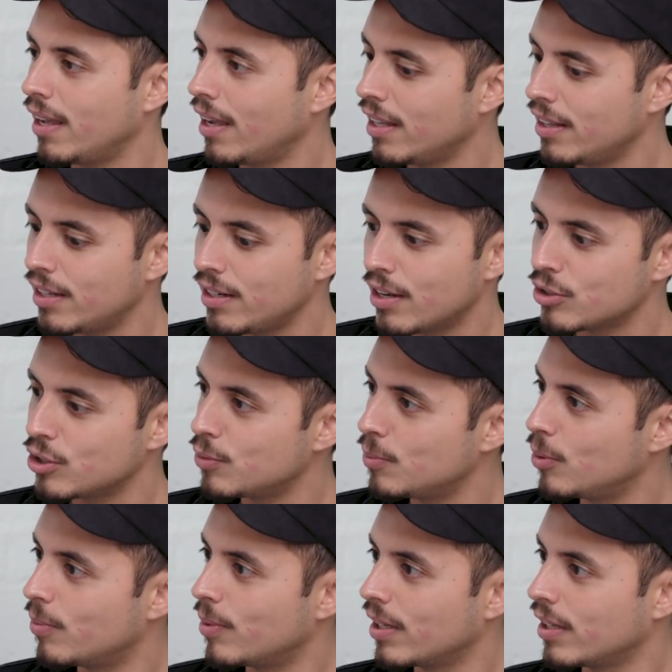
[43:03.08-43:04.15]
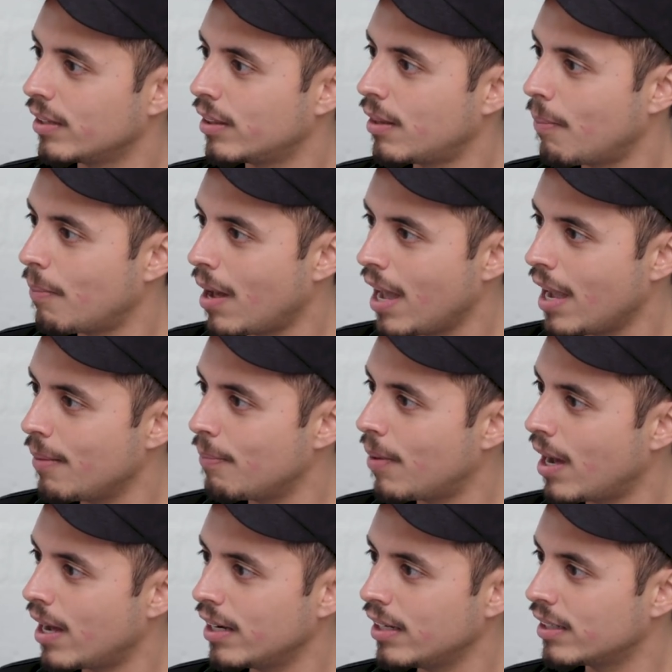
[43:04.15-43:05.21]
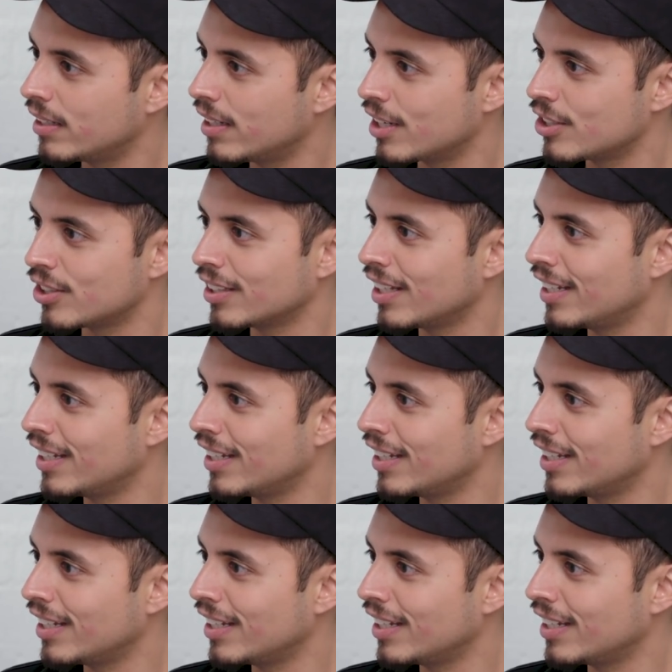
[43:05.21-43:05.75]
And then now she's pooping. The mind-body connection.